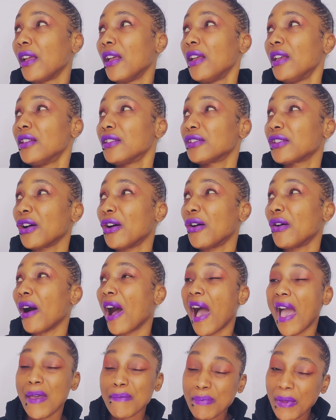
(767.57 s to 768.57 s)
so
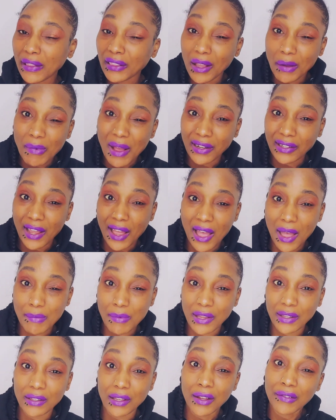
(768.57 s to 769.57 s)
I picked up back the
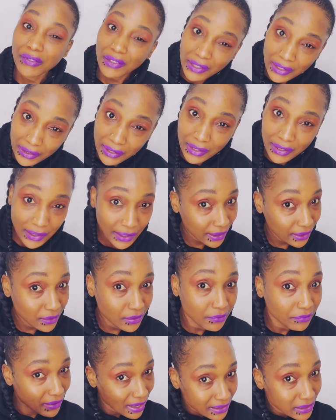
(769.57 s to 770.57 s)
habit of eating late
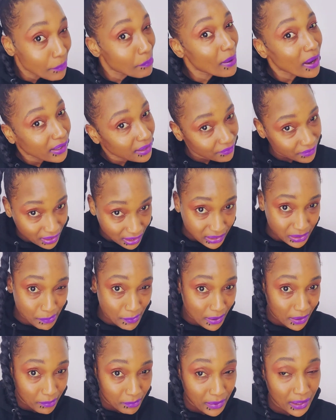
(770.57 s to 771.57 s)
as a part of the
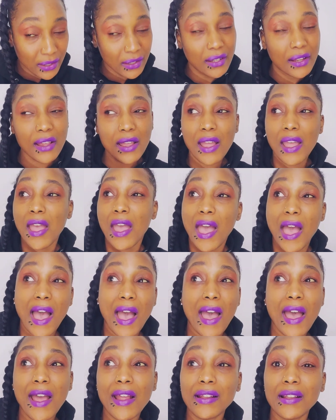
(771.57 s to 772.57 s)
experiment.
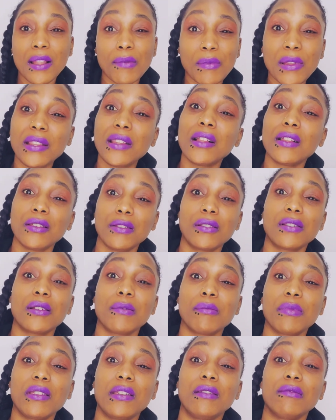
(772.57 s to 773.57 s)
And let me tell you
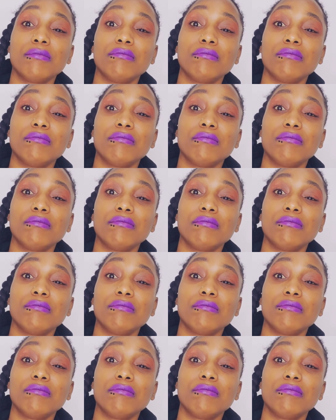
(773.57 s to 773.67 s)
something.